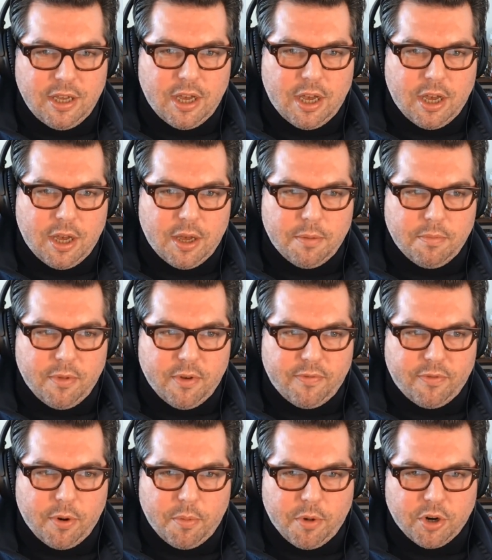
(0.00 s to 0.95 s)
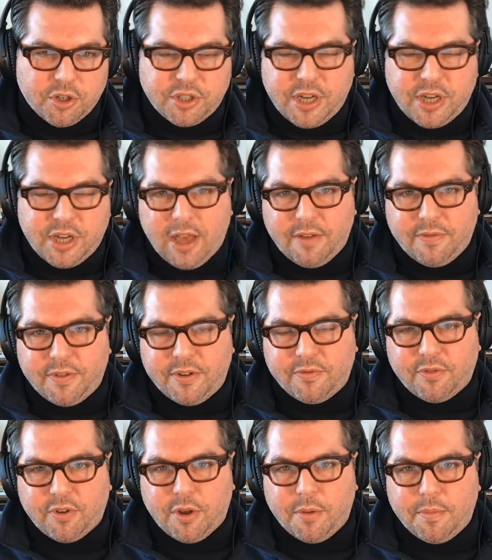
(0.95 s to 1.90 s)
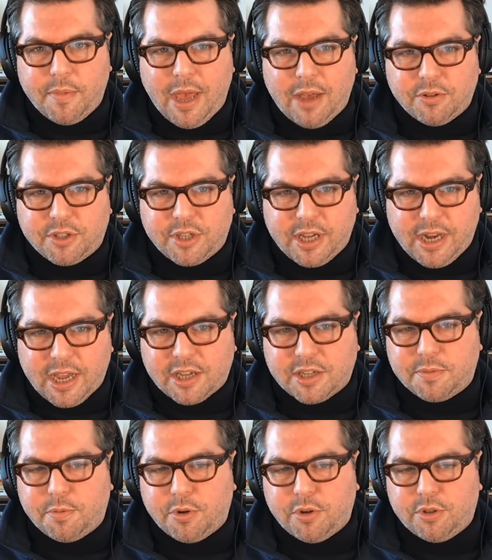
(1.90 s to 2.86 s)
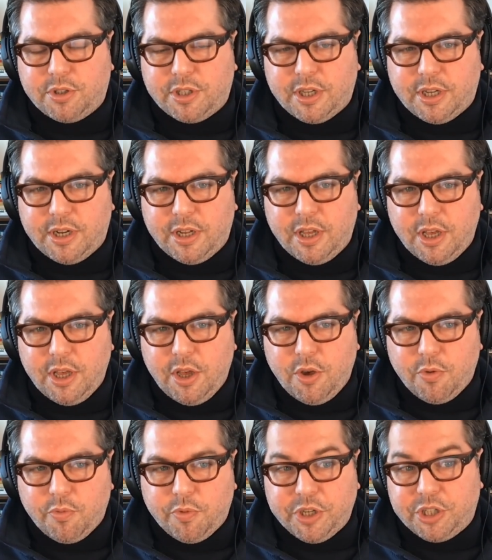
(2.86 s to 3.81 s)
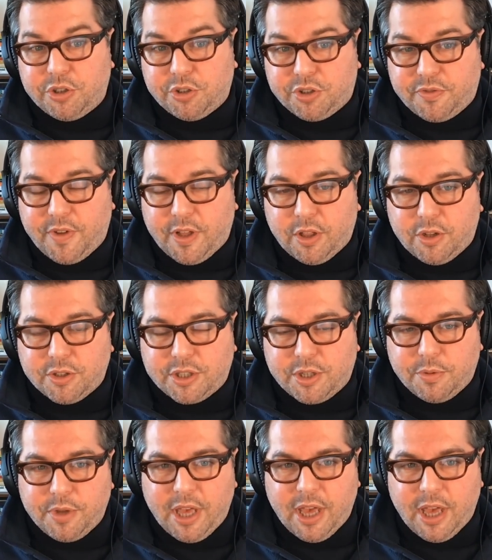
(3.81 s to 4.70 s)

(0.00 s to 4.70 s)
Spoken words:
from our staff and from outside experts and research fellows that we